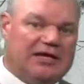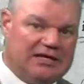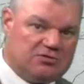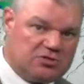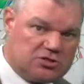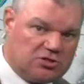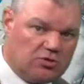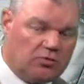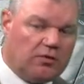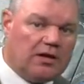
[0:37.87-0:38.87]

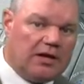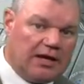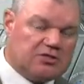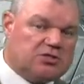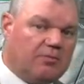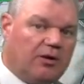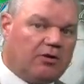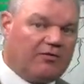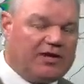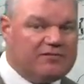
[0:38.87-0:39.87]
into uh,
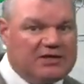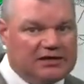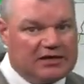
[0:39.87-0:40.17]
tomorrow evening.